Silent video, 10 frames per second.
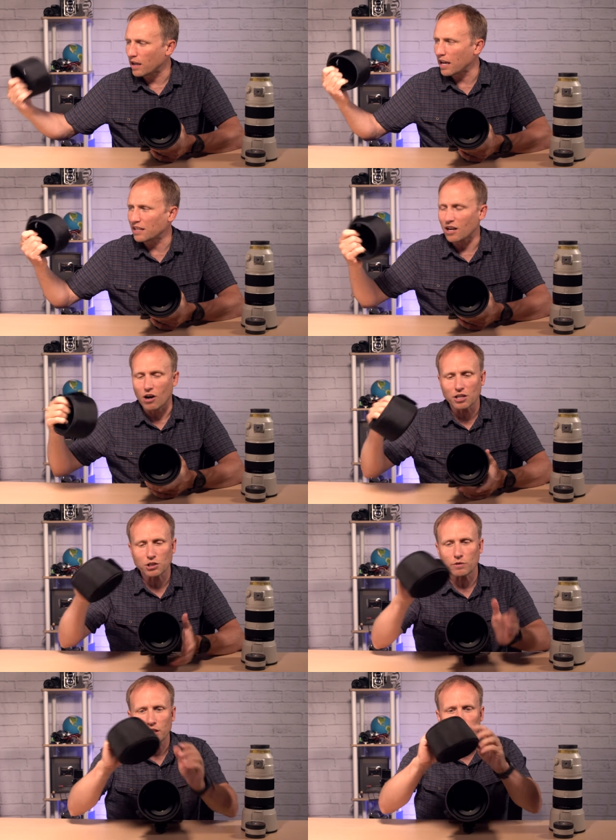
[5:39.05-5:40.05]
and they
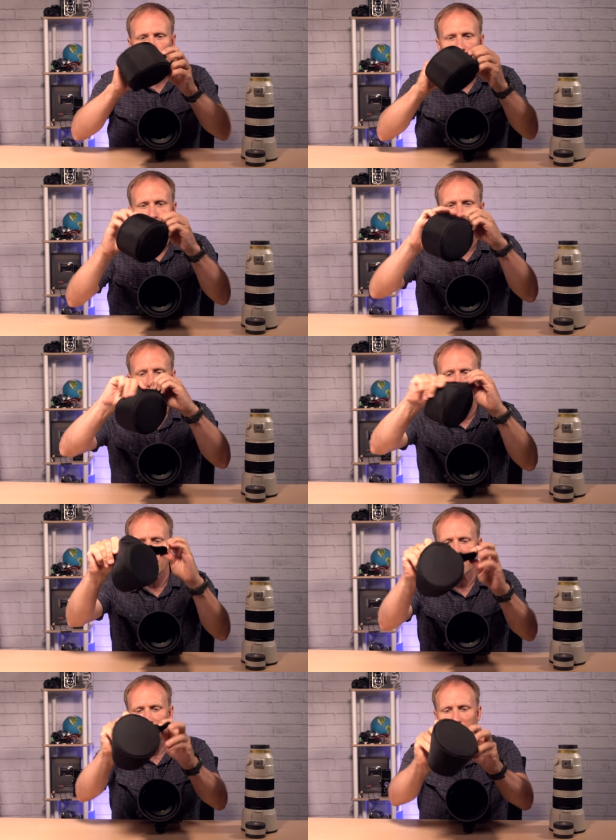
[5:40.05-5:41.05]
also include this
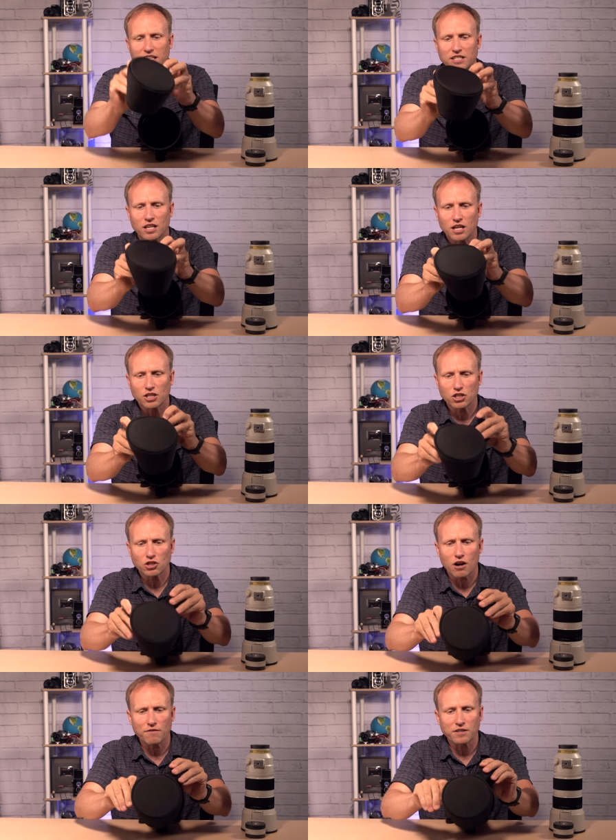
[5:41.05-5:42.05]
very nice
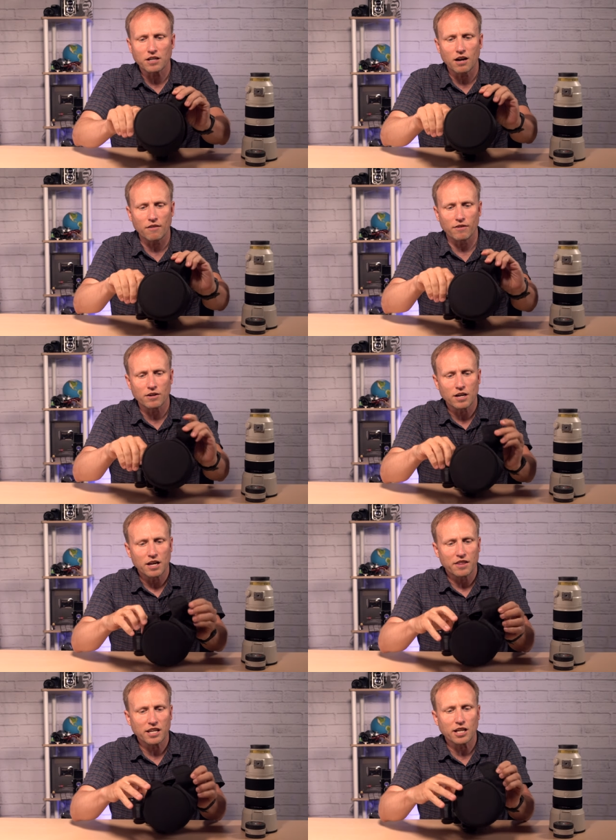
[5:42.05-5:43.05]
soft cover
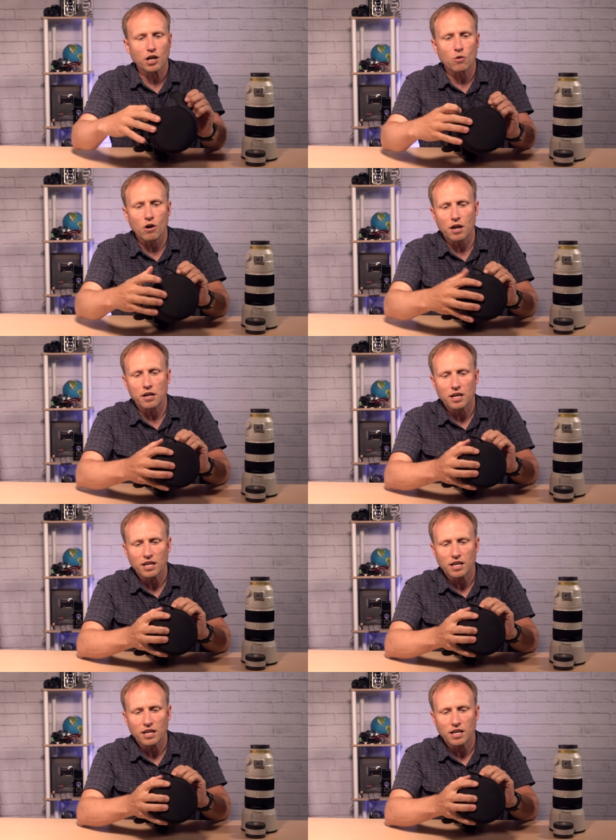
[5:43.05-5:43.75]
that can go on